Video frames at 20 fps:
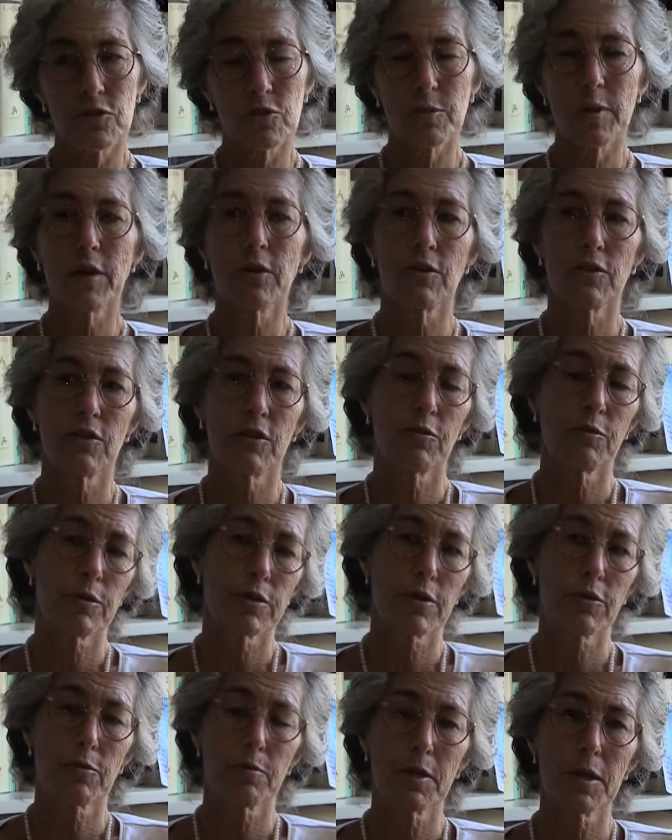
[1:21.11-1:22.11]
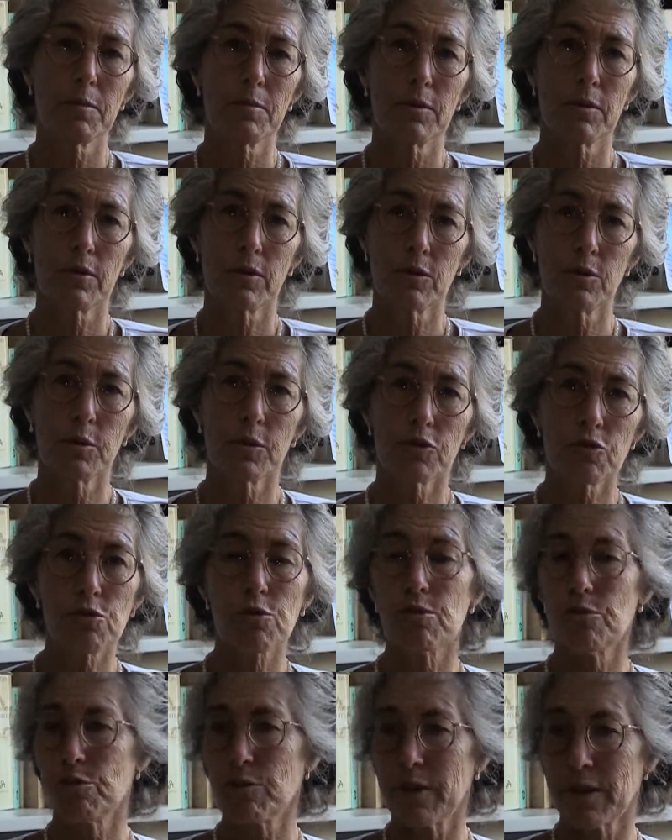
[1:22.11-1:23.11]
to surround yourself with other people who were
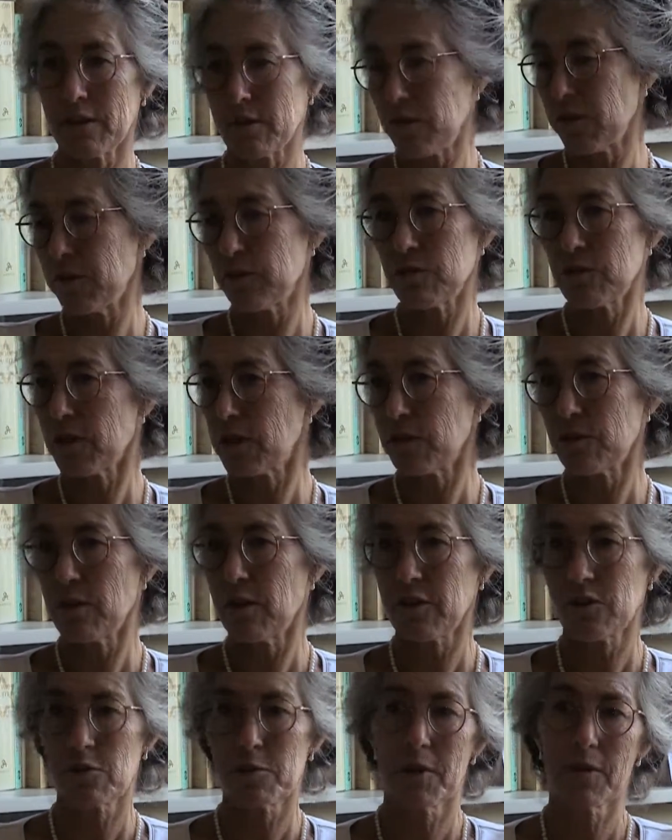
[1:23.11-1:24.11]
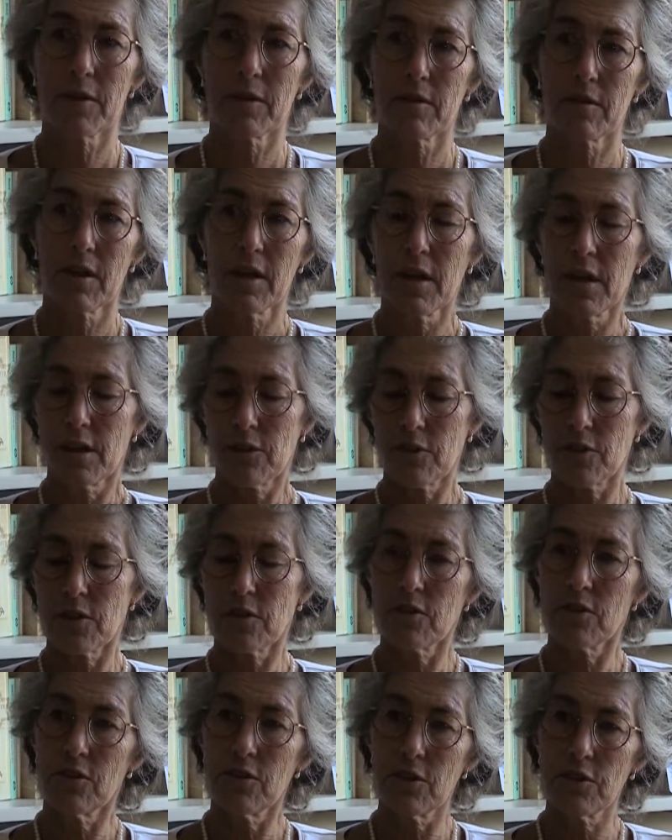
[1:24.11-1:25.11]
true friends. Aristotle talks about this. So
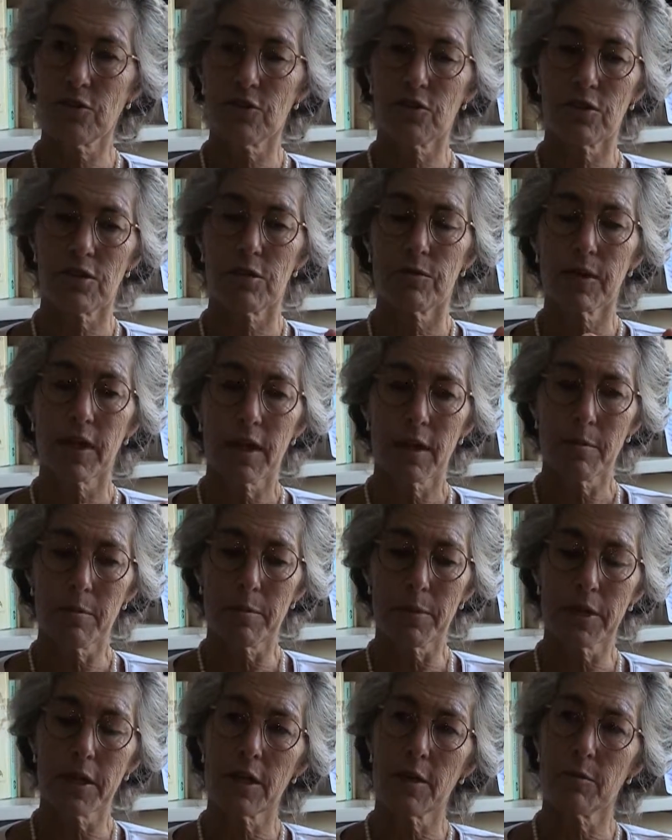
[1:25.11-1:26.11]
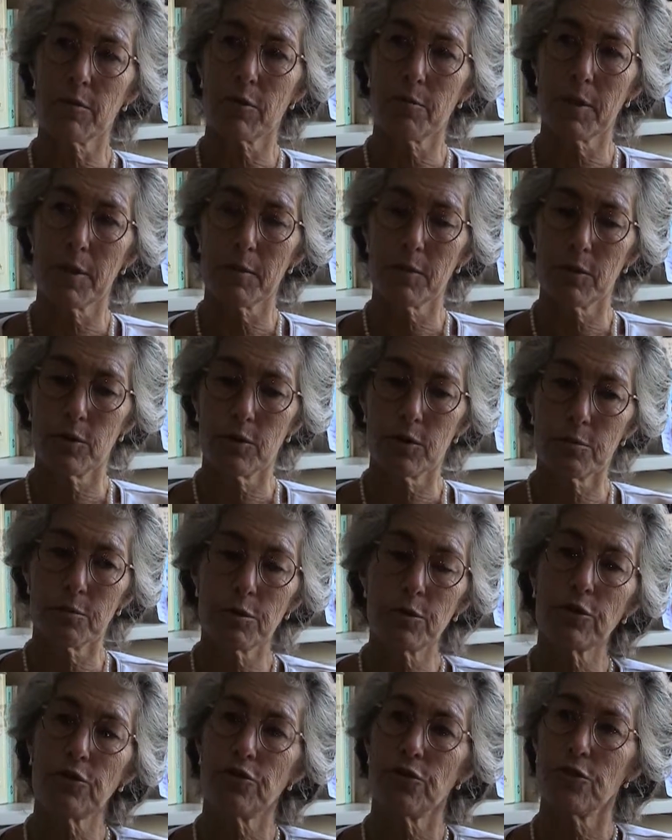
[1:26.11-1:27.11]
this notion of being with people who could
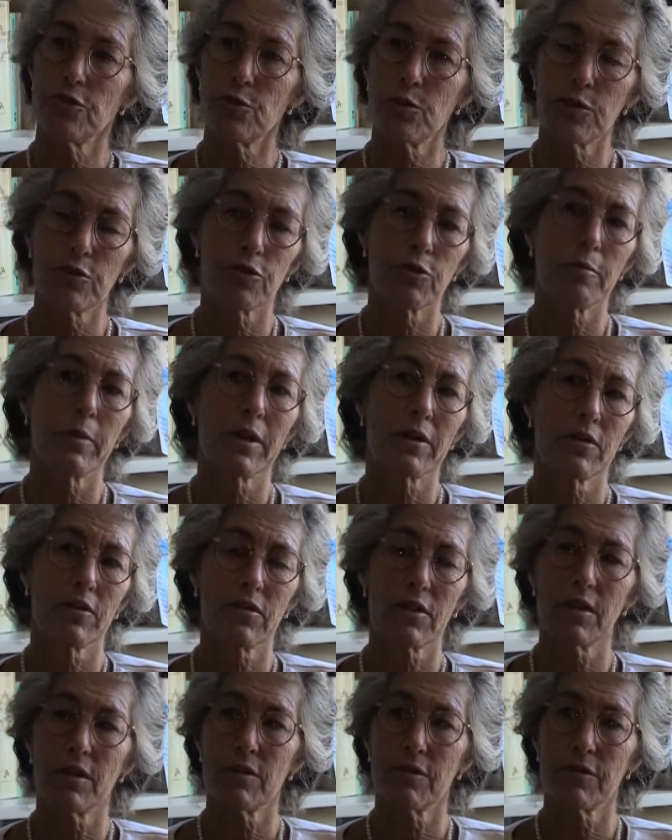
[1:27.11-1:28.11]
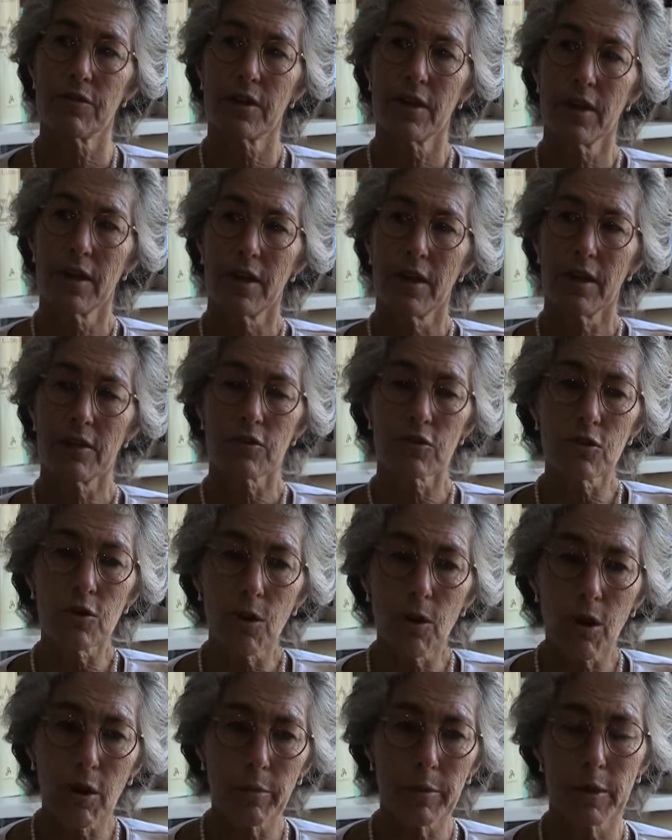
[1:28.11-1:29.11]
push you towards your best self has
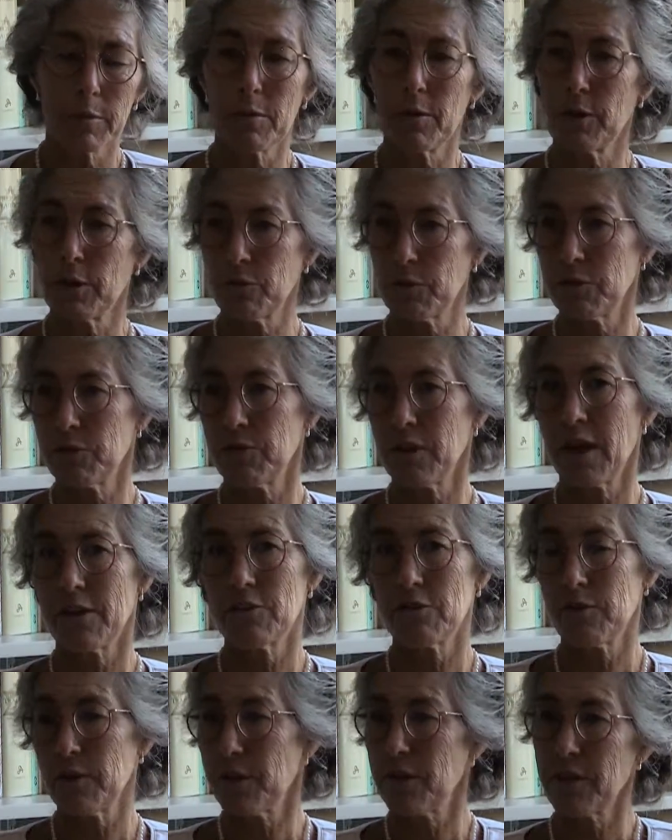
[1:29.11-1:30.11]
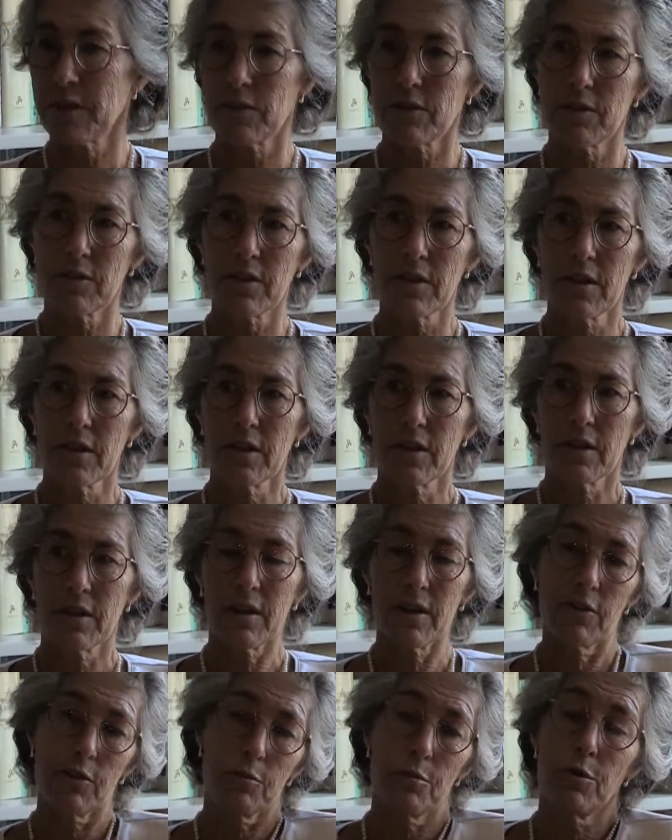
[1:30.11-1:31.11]
long been a part of what philosophy thinks
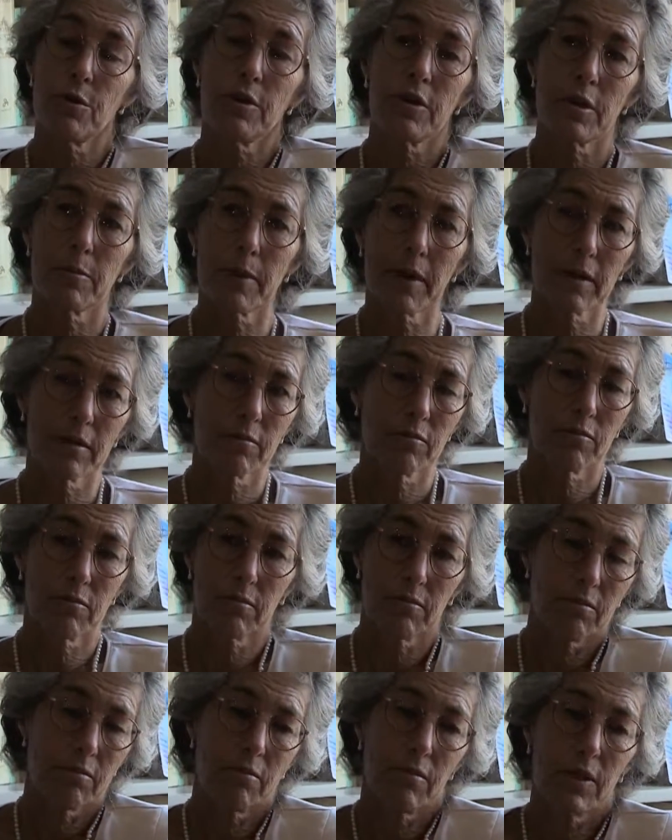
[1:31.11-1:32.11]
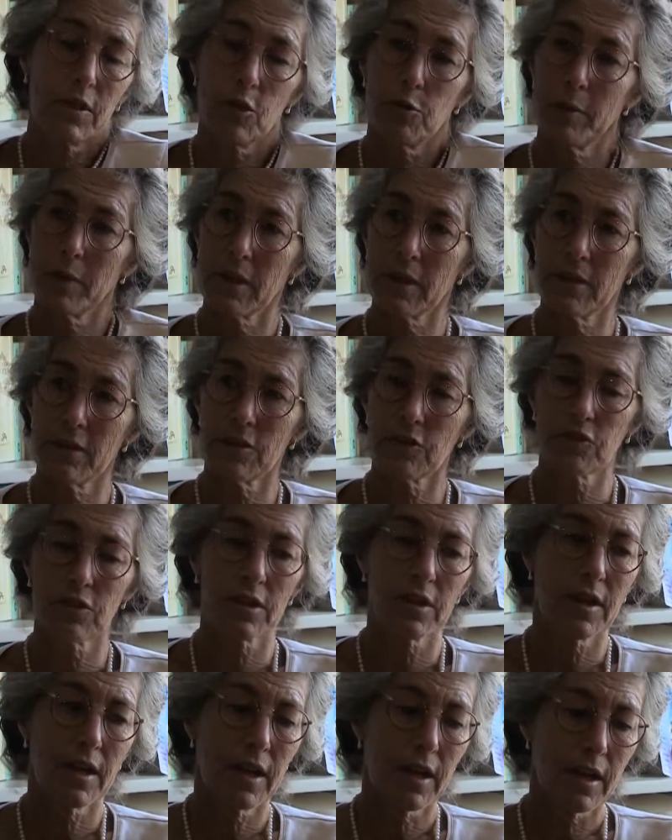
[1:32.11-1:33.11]
is important about the human
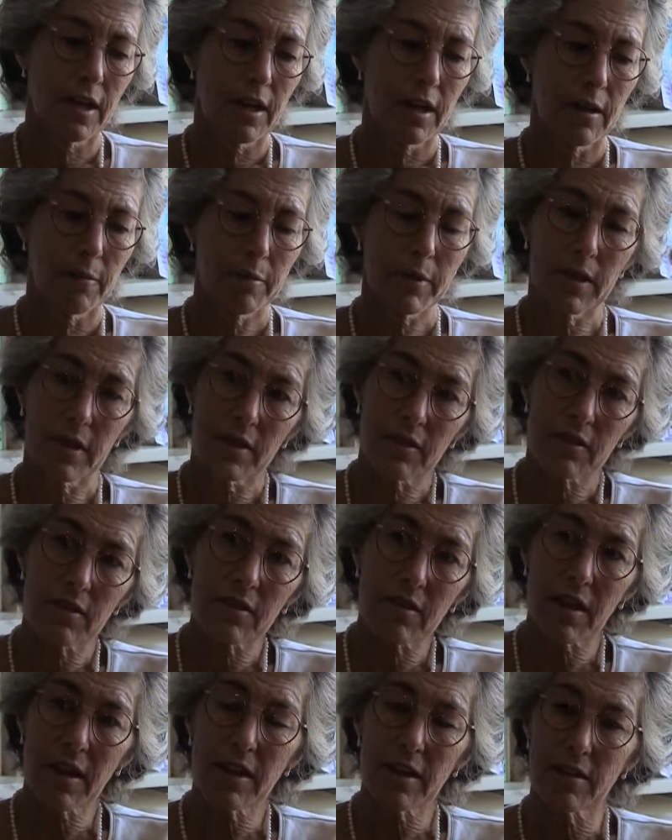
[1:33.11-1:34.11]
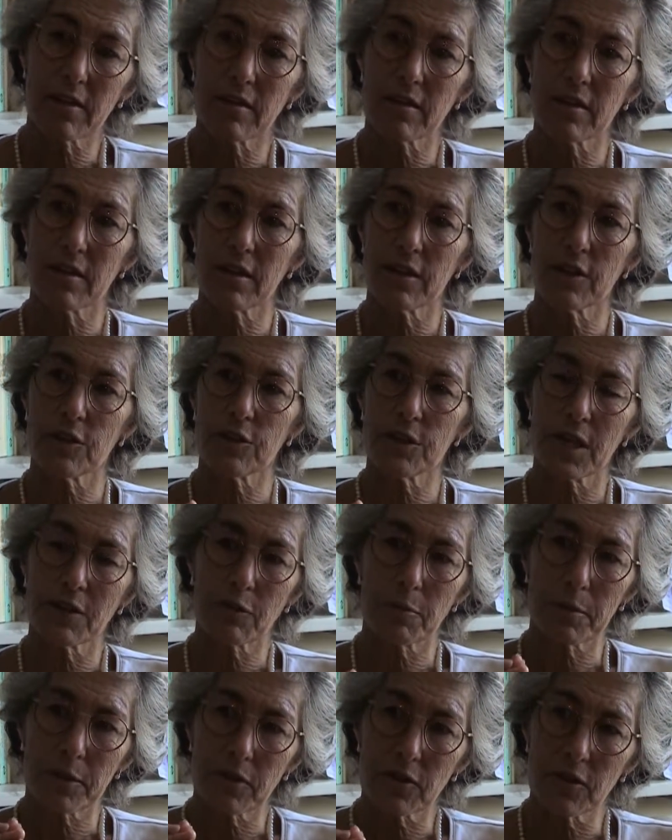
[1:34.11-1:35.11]
condition. But in science, it could
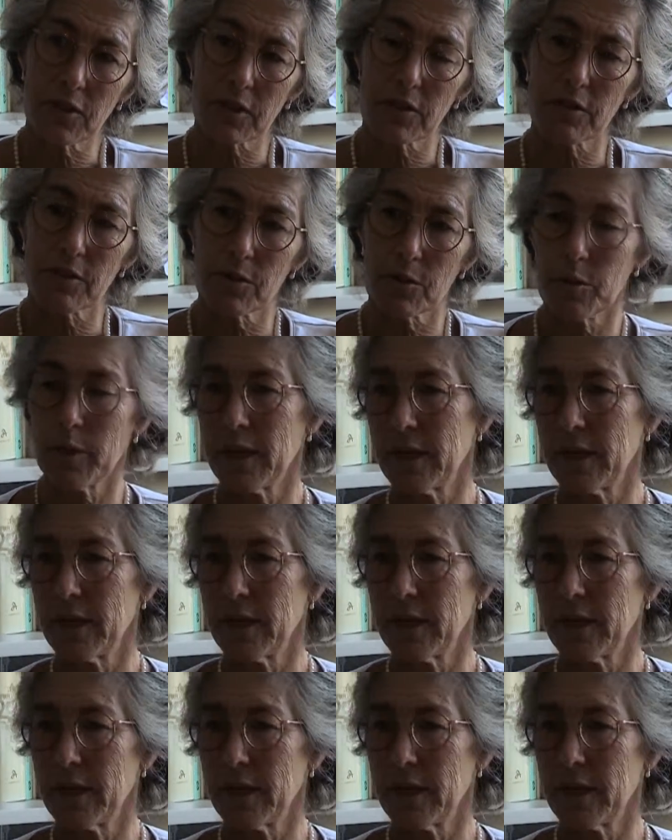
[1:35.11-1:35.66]
have a particular